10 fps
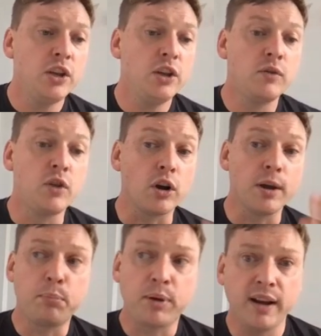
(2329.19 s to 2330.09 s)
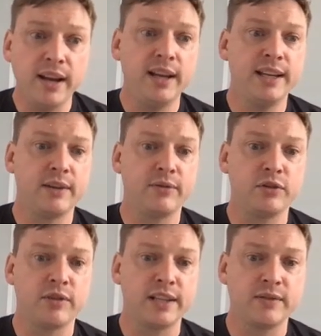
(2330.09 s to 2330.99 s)
You've got completely different
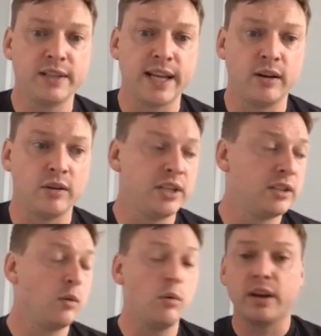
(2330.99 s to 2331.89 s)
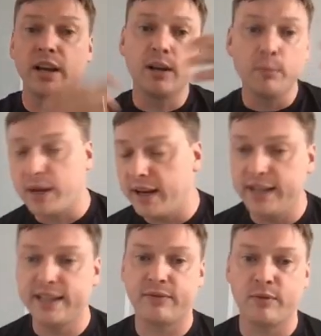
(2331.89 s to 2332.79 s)
transfer technologies that work in
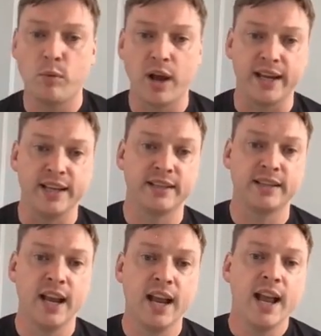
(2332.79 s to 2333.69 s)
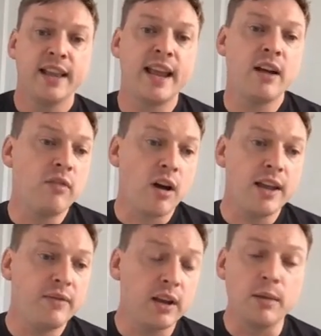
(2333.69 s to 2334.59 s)
completely different ways. They
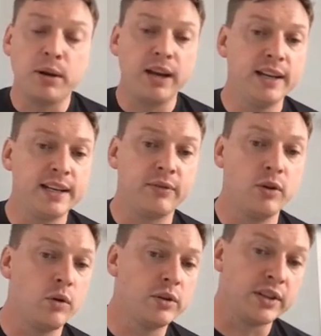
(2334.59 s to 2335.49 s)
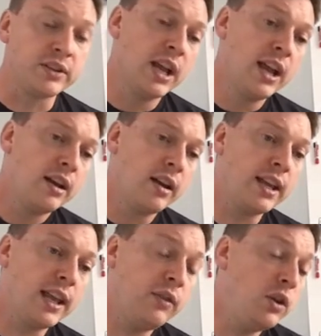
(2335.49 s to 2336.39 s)
arrive in completely different orders.
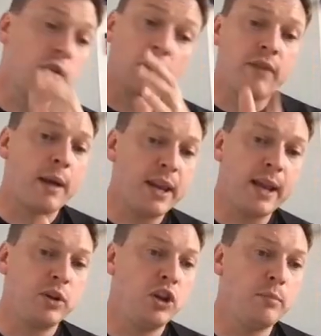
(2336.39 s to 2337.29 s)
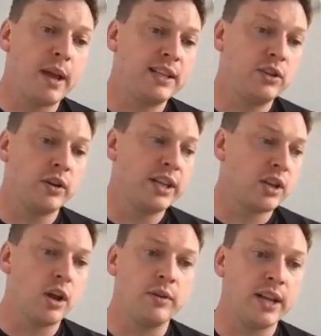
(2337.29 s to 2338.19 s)
Like if you've got a RabbitMQ message on its
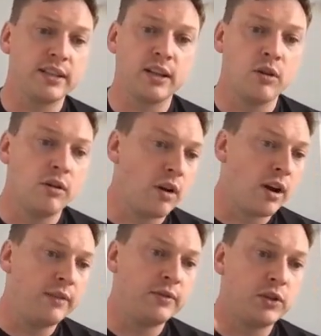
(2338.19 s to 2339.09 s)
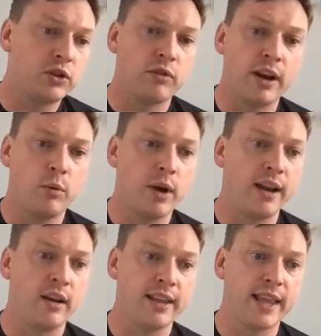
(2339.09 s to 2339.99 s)
own, that's going to arrive straight away
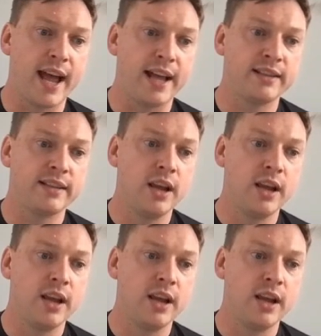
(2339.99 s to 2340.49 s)
like that.